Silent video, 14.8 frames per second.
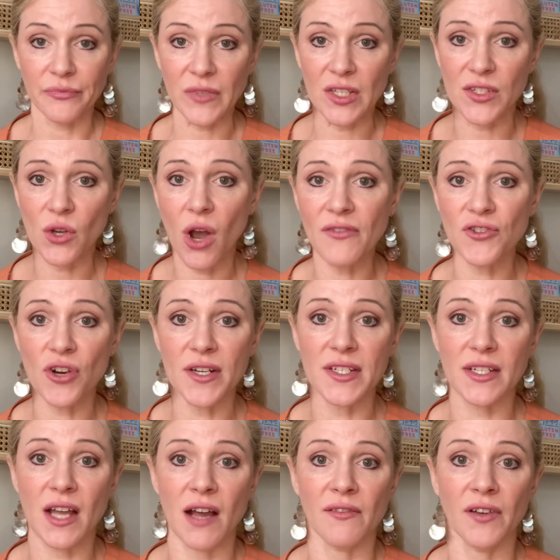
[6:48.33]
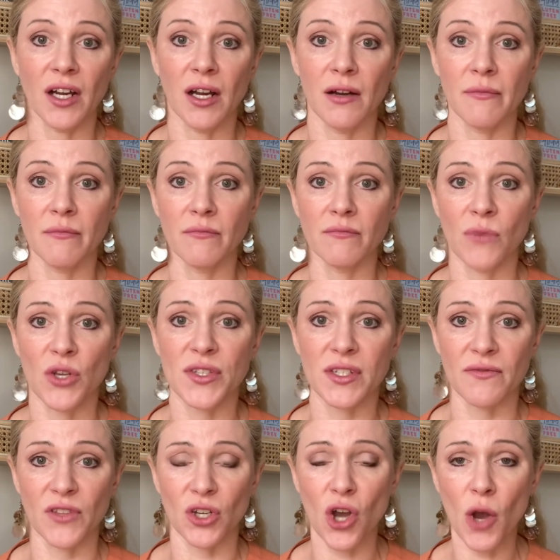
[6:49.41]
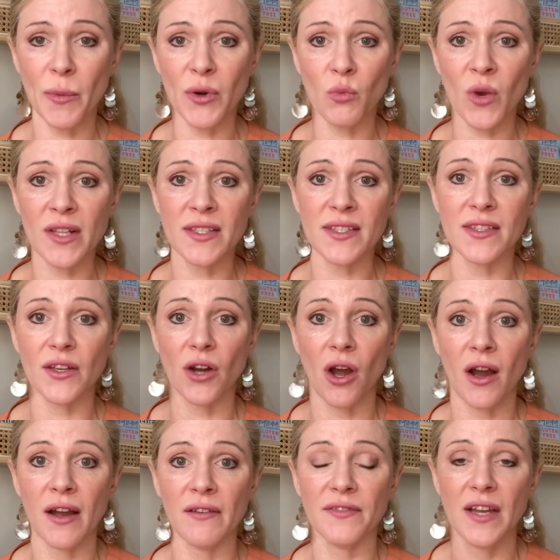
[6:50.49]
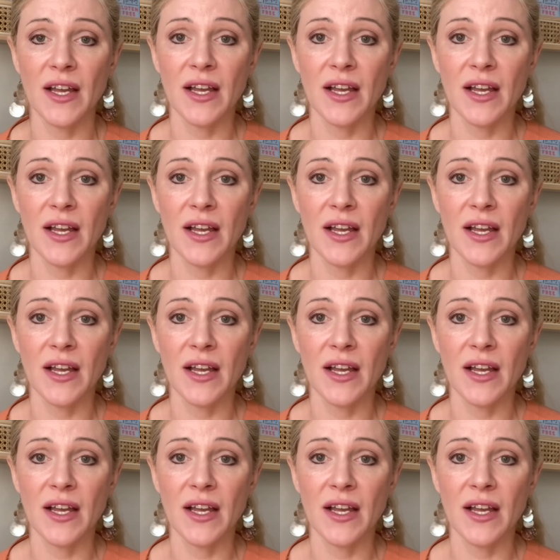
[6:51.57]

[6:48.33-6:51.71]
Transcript: So I've tried to cover most of the common ones that I've